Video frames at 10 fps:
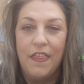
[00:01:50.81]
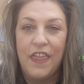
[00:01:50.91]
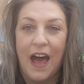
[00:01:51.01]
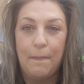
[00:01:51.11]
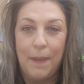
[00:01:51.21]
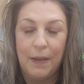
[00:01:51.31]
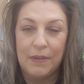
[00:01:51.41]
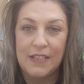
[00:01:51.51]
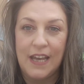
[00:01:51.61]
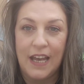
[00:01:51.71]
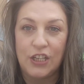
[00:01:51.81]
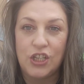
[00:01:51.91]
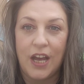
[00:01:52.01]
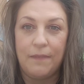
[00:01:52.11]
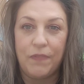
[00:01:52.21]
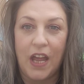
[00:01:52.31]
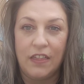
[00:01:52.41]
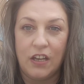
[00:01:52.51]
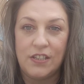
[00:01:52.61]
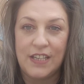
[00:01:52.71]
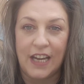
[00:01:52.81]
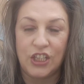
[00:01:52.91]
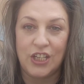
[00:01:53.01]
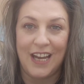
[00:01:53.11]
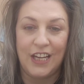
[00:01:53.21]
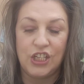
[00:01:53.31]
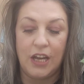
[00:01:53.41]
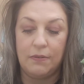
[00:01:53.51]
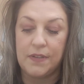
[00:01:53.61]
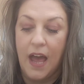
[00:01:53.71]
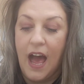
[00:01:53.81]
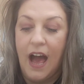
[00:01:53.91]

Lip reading: that pigmentation and those texture issues.